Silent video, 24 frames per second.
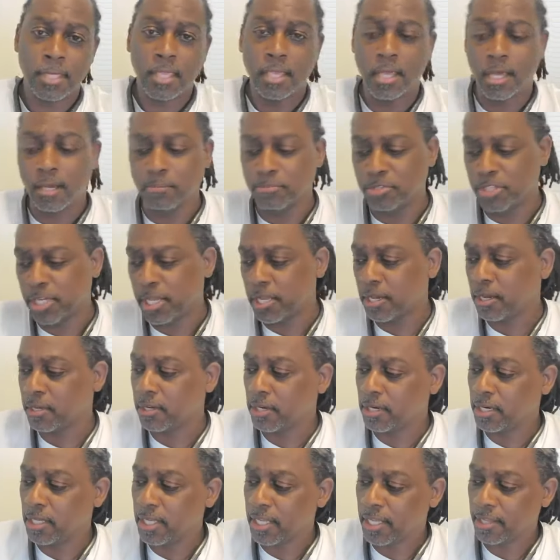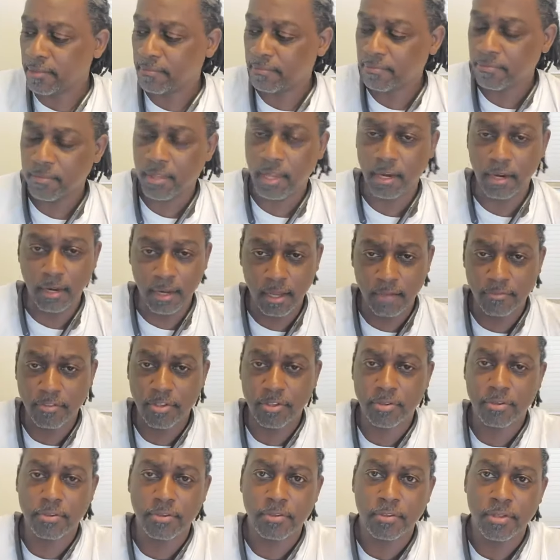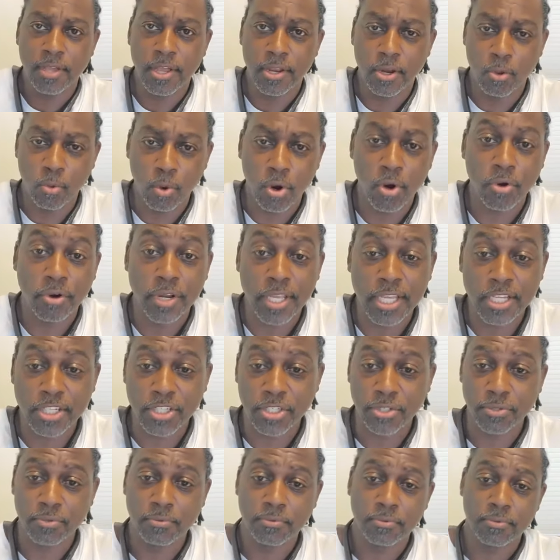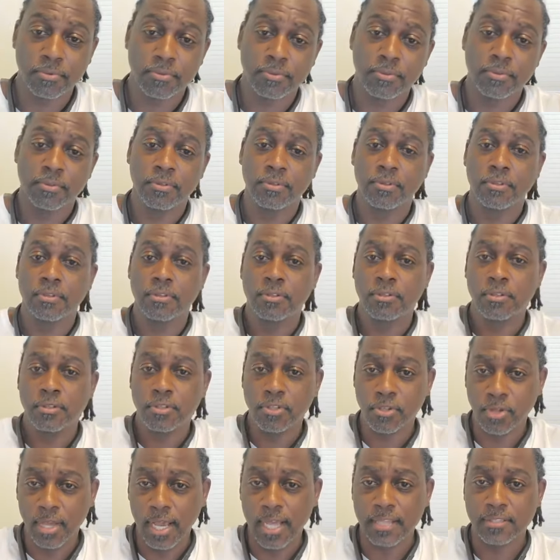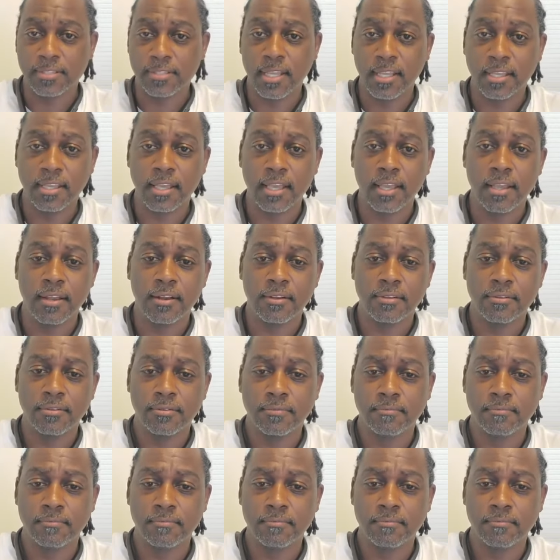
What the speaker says: I'm J. Hunter Lee. I love you, and the world needs you. You guys take care.